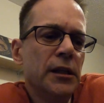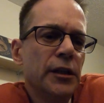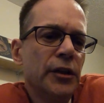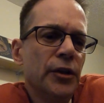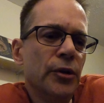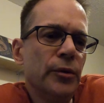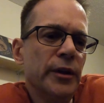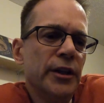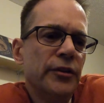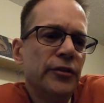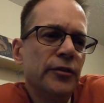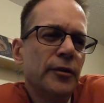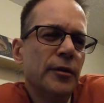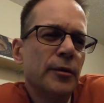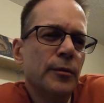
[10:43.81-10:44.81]
You know,
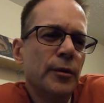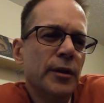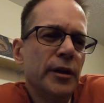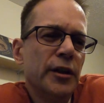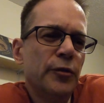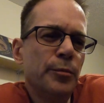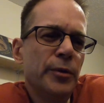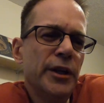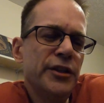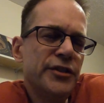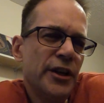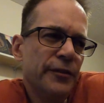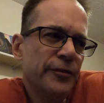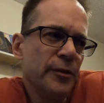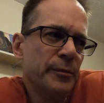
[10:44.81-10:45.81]
it's pretty
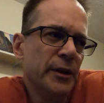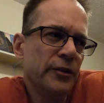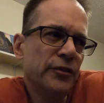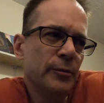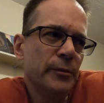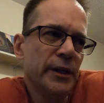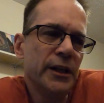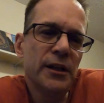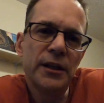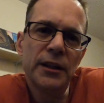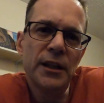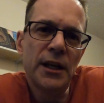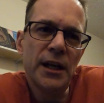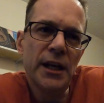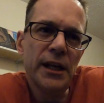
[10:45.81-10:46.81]
tough to meet somebody
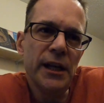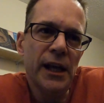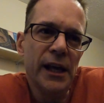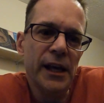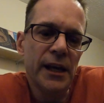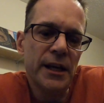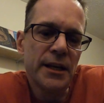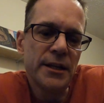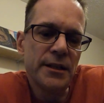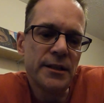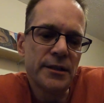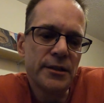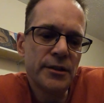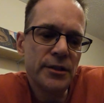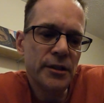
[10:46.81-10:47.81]
online,
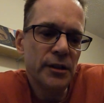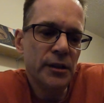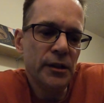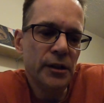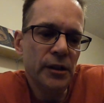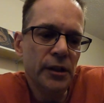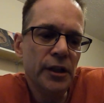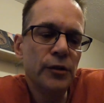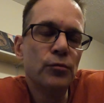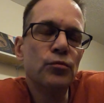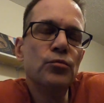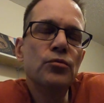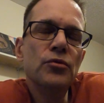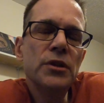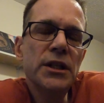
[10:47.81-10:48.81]
and it
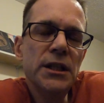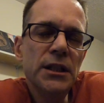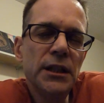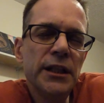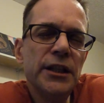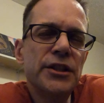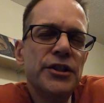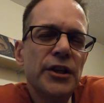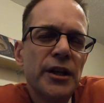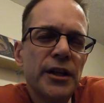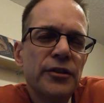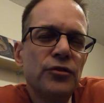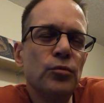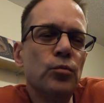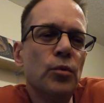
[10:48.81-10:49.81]
really
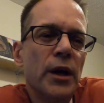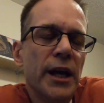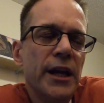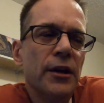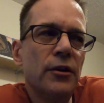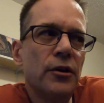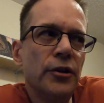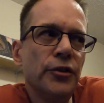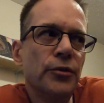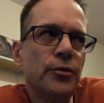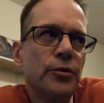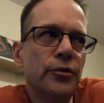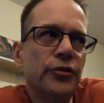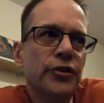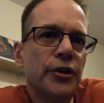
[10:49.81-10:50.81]
does weigh on
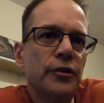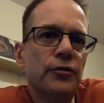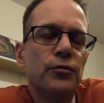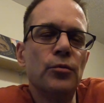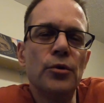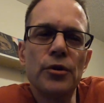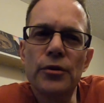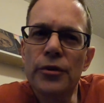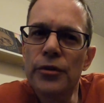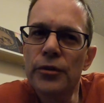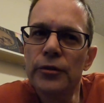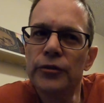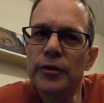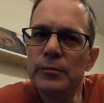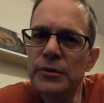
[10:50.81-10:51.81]
your self-worth
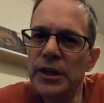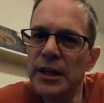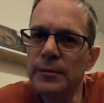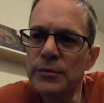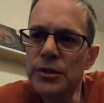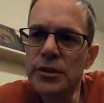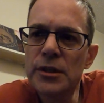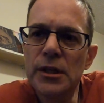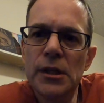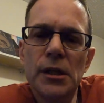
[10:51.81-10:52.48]
sometimes.